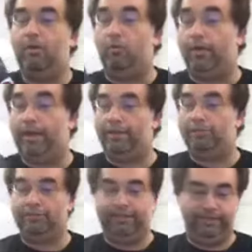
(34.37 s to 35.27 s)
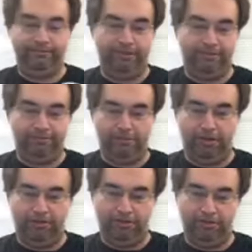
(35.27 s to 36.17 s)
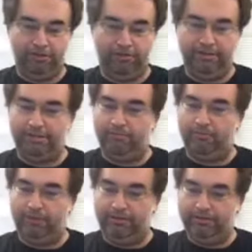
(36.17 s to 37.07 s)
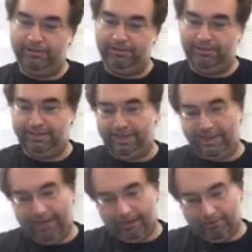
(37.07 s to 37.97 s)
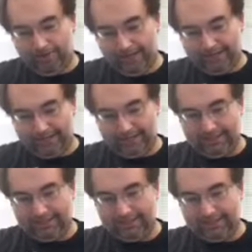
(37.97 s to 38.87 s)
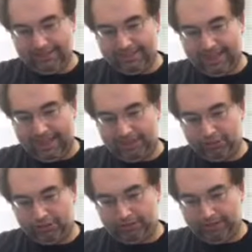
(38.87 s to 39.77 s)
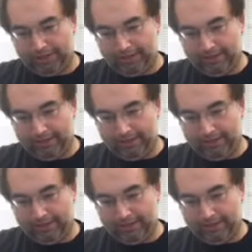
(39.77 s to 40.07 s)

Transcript: When actually, and I saw this noted somewhere else, the ingredient list is actually